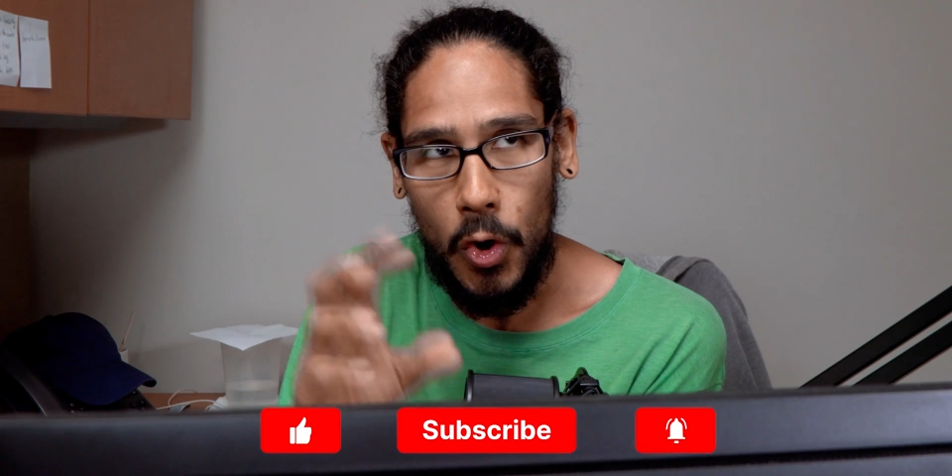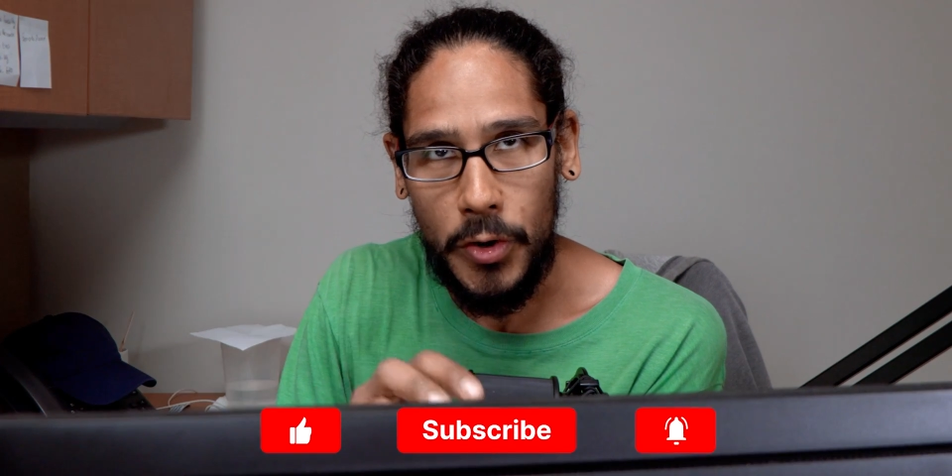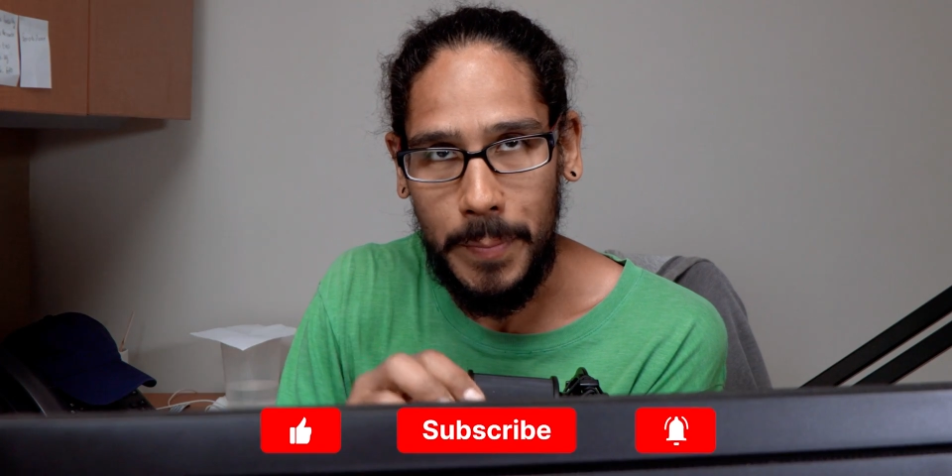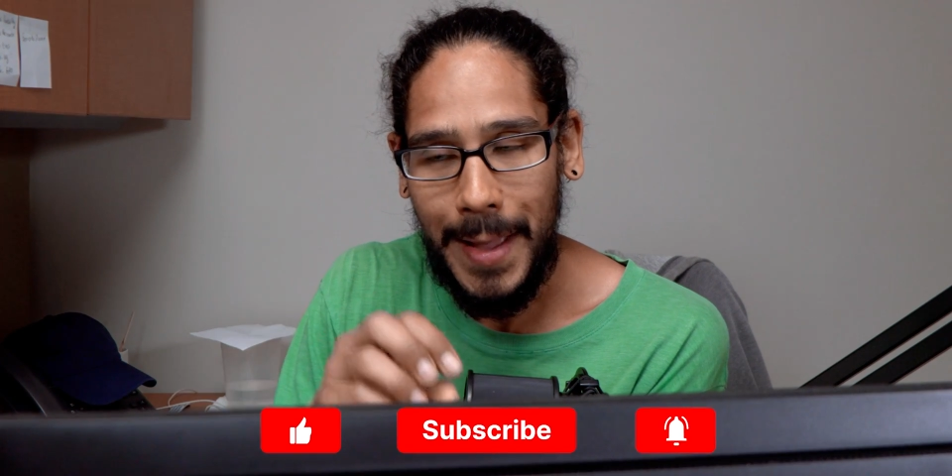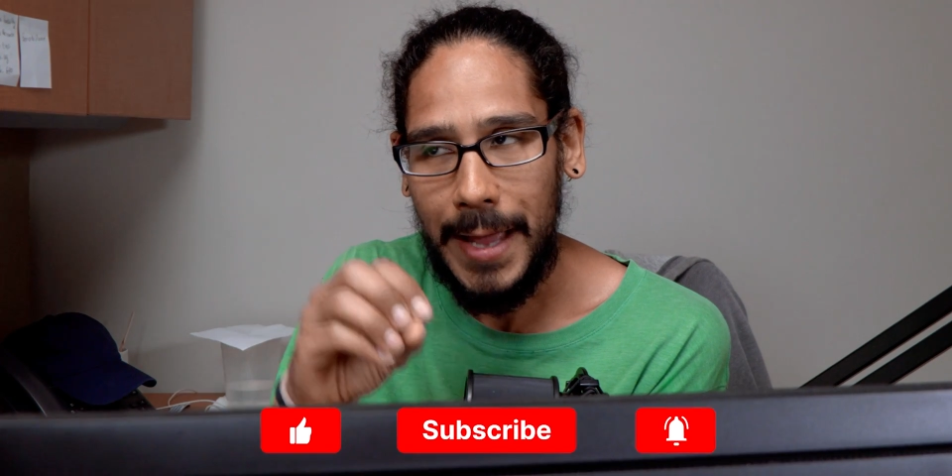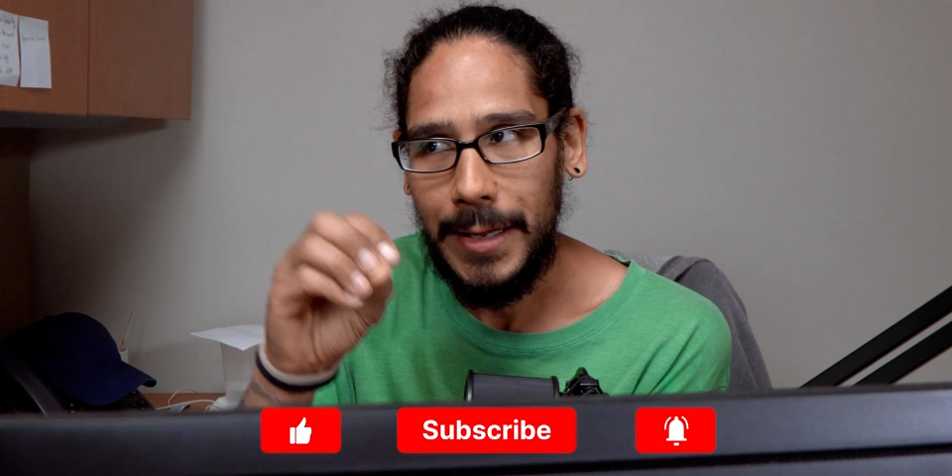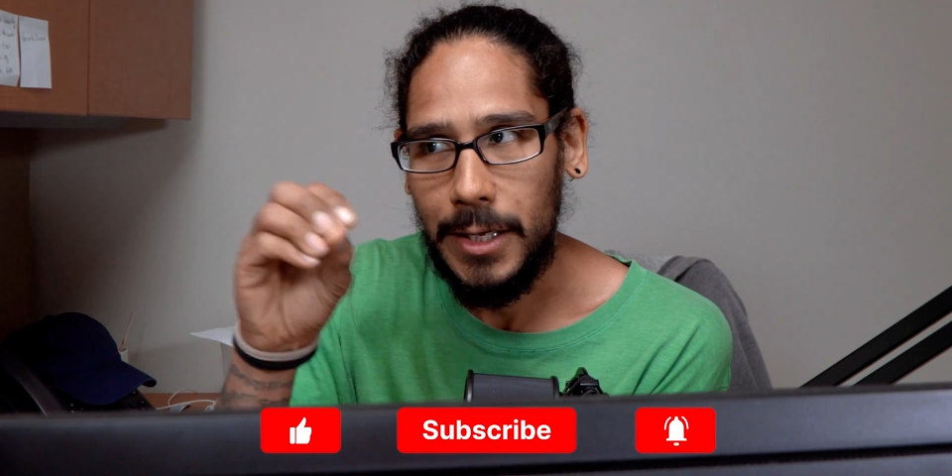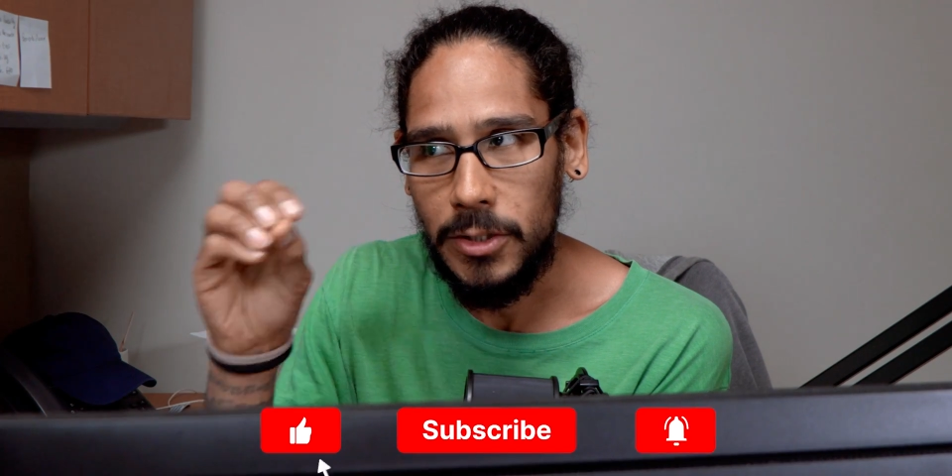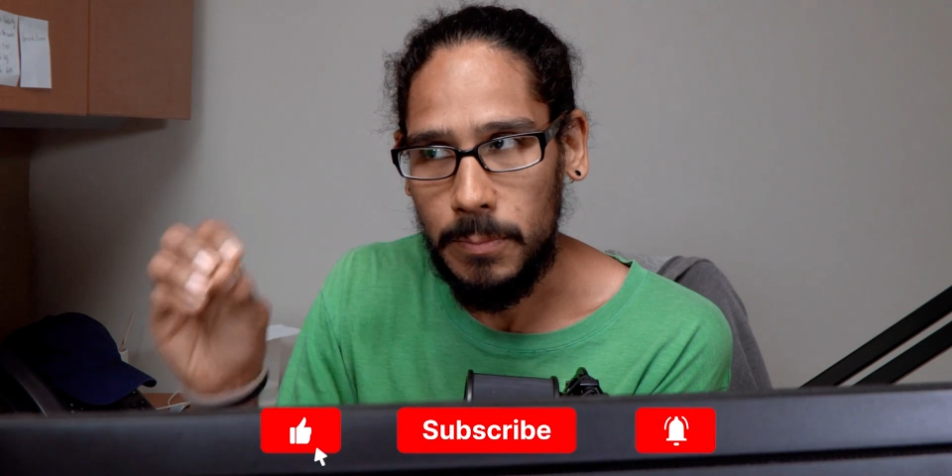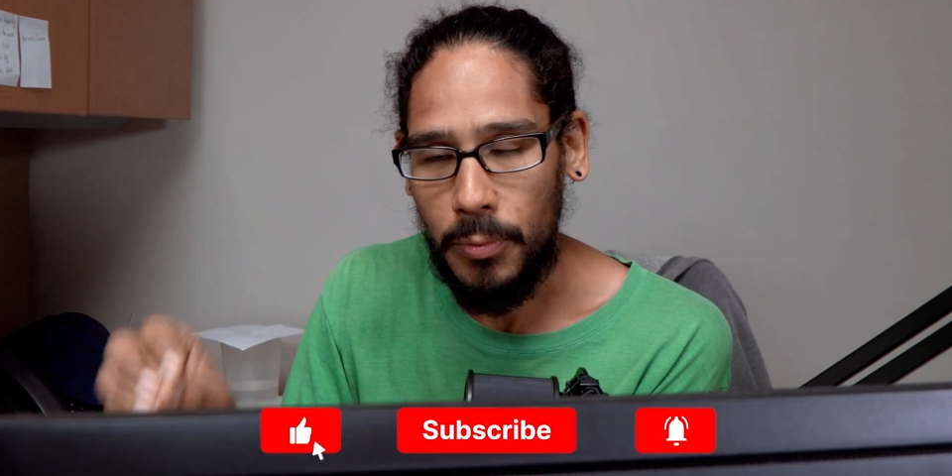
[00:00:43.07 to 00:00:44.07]

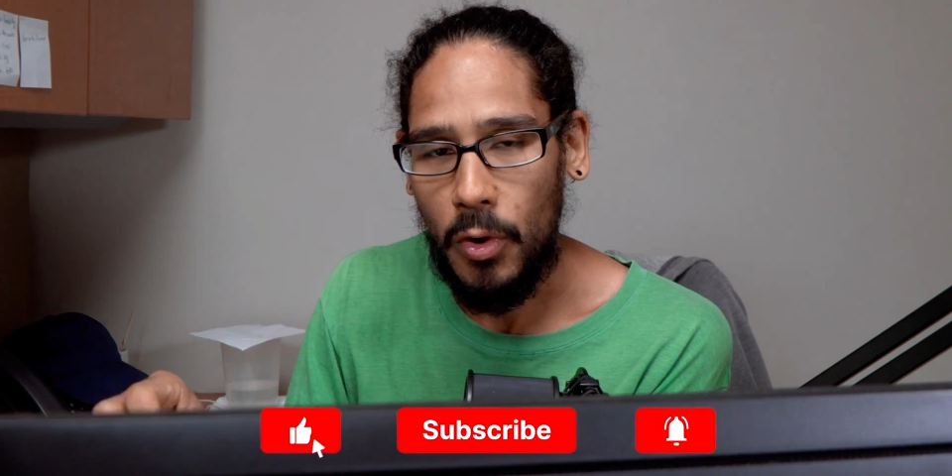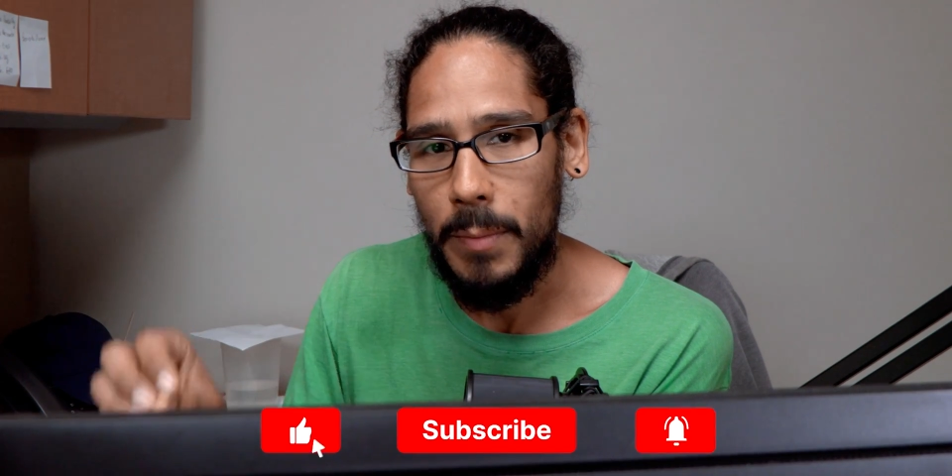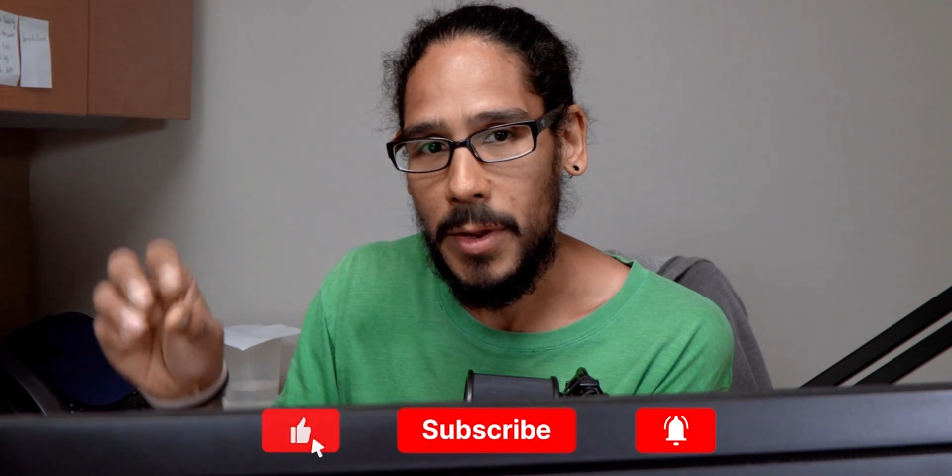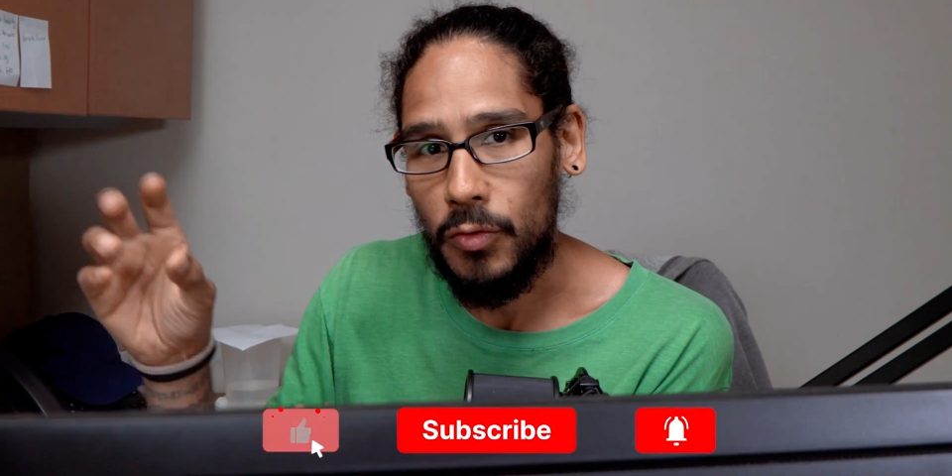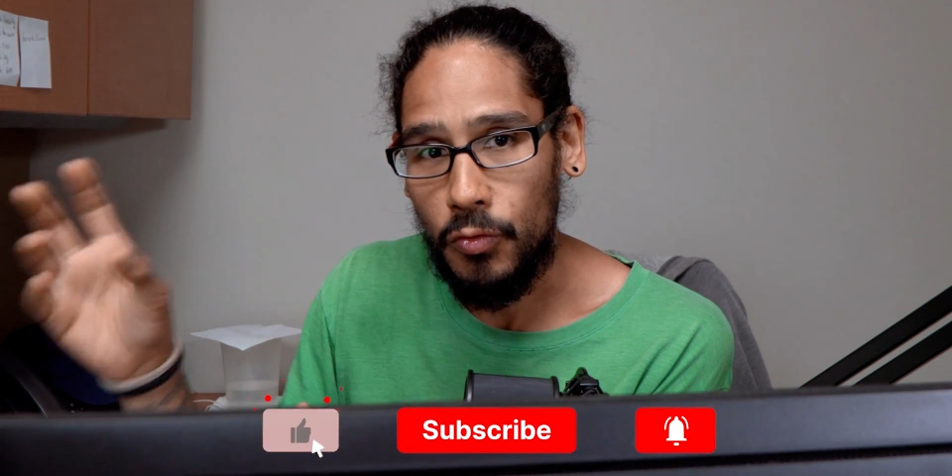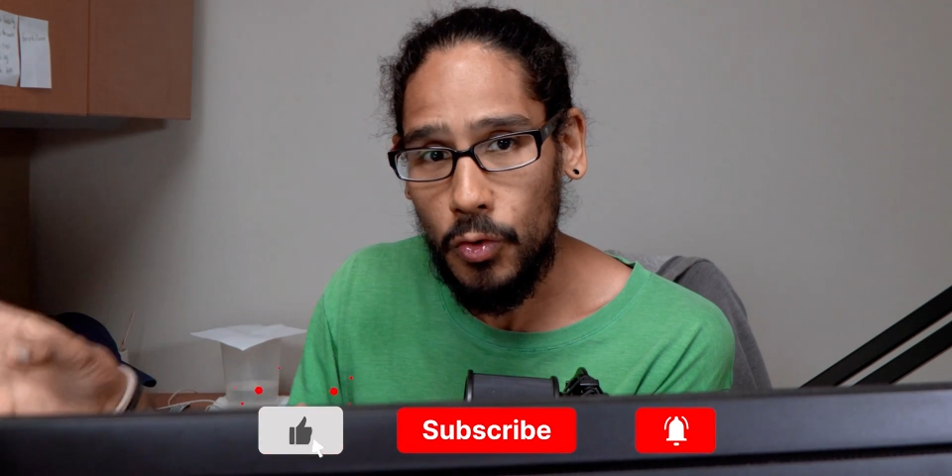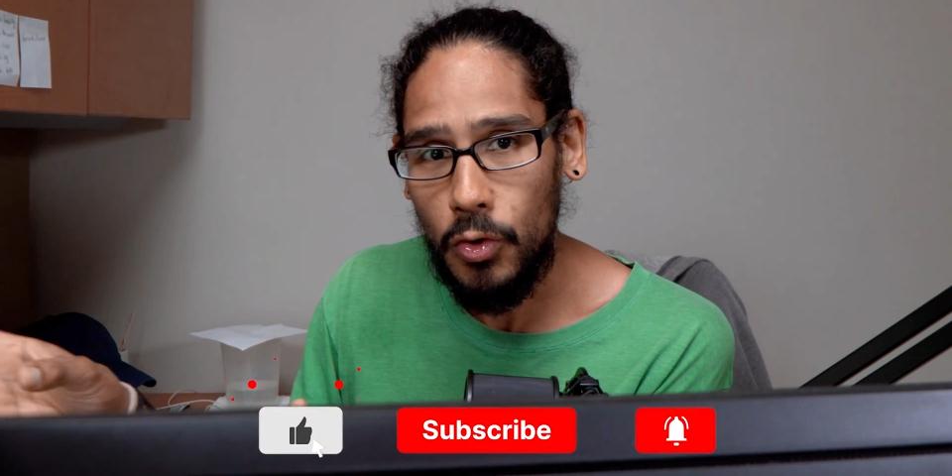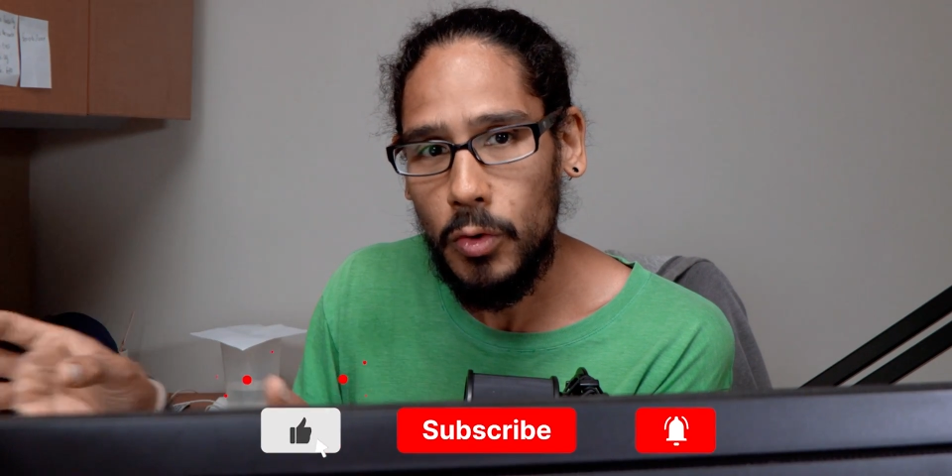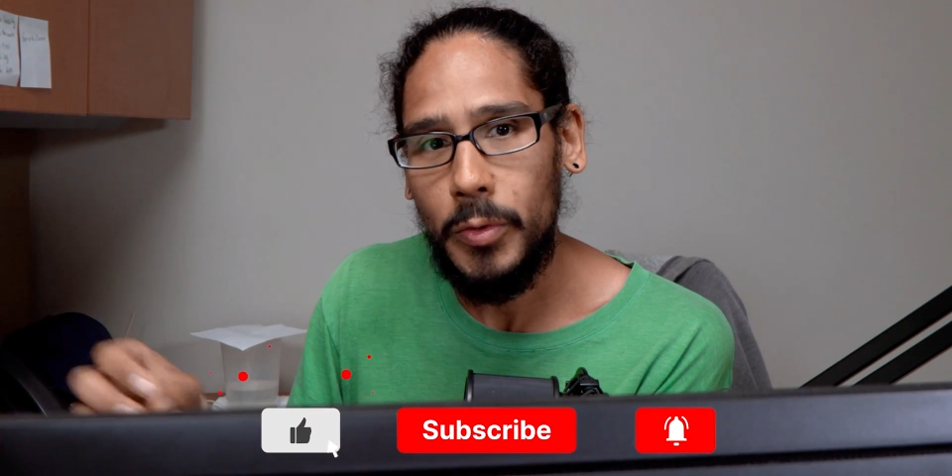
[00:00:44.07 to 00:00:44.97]
automatic deployment rule,